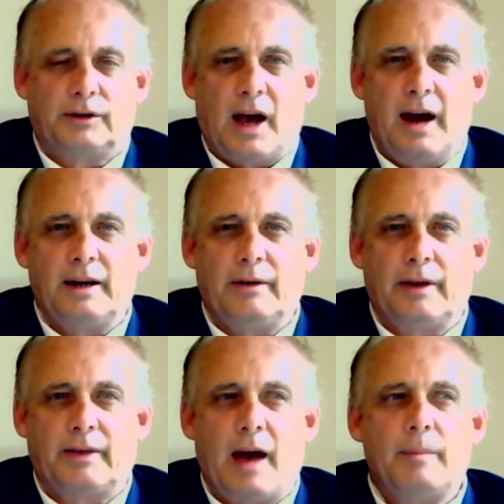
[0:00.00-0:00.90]

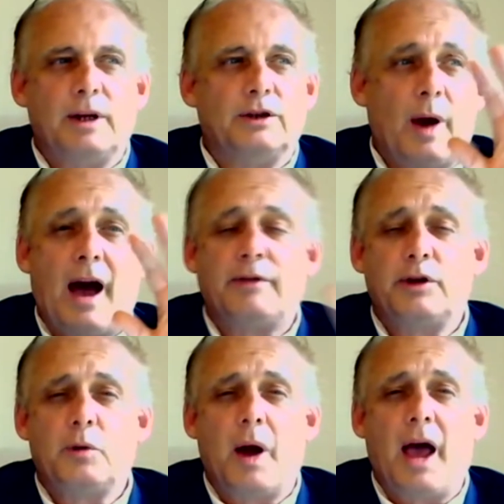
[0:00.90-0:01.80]
decided that means you
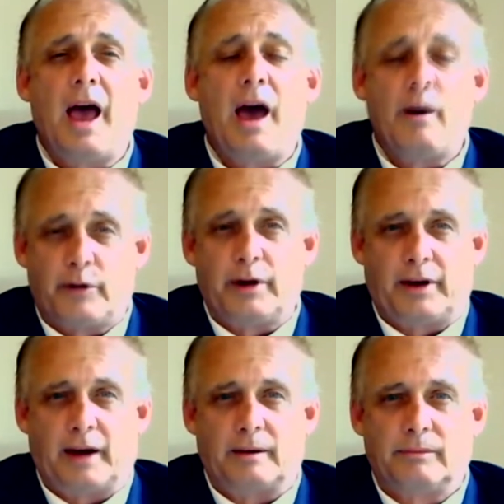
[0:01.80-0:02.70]
have to do
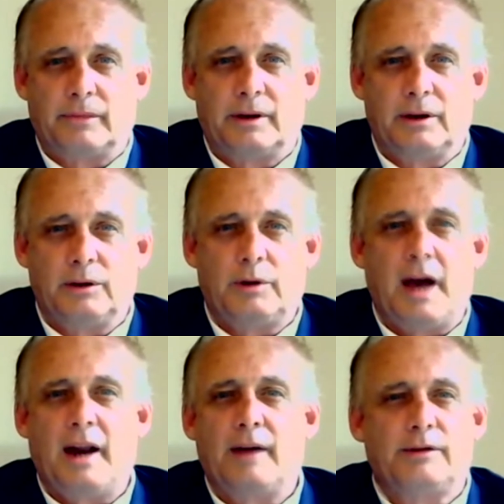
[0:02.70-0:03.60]
everything.
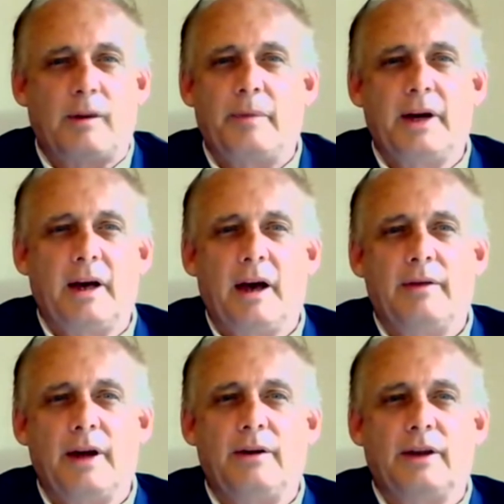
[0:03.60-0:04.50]
You can't have
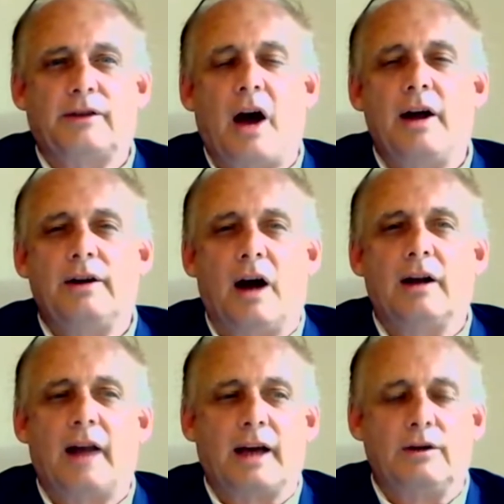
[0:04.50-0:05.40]
something that's
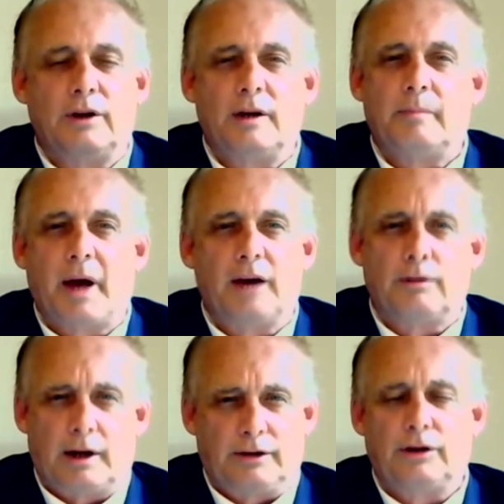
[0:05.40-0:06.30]
undone, like you didn't
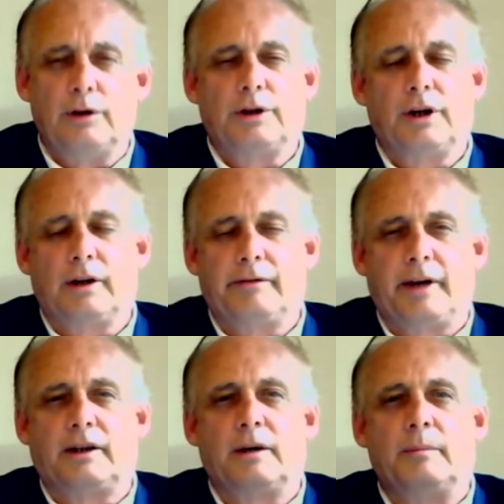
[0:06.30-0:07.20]
pay your restitution to
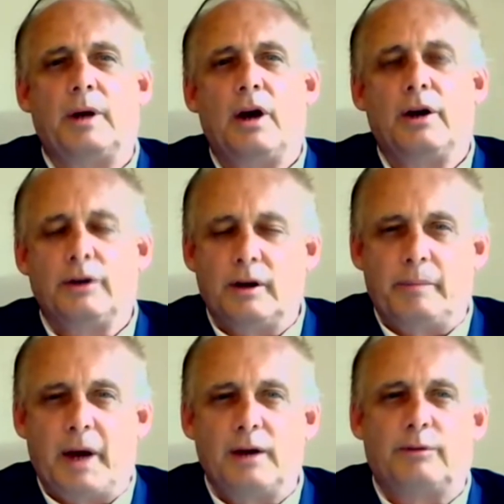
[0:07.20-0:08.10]
the victim, you
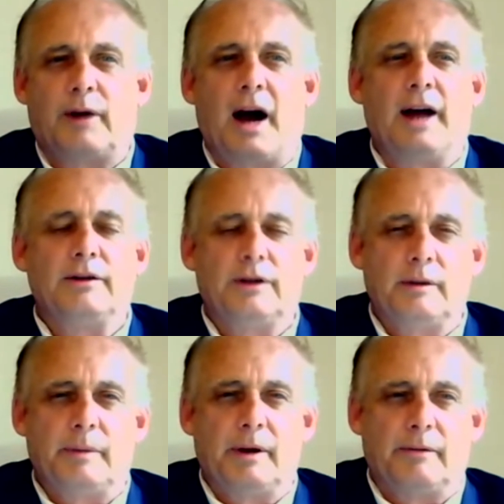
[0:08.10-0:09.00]
didn't pay your
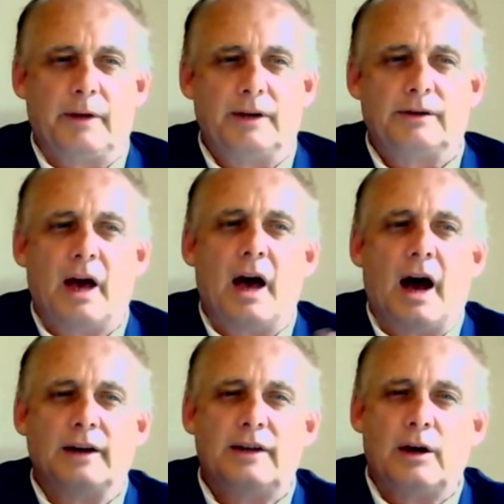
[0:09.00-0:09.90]
fines, you didn't pay your fees.
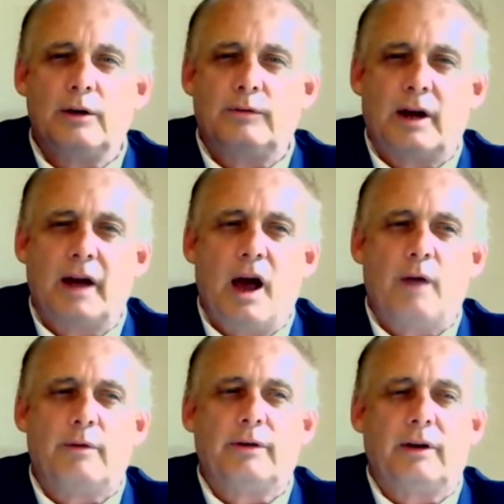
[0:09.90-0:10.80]
Until you've
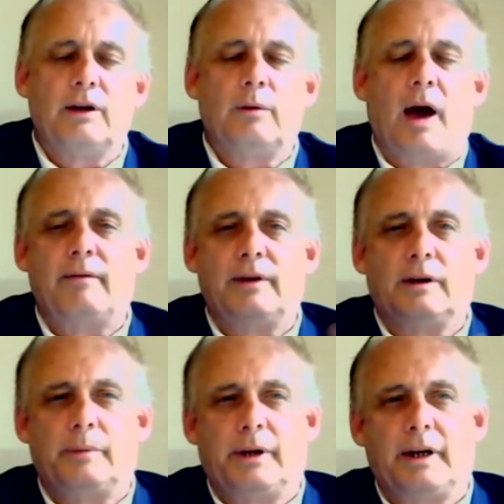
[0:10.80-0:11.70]
done everything, you haven't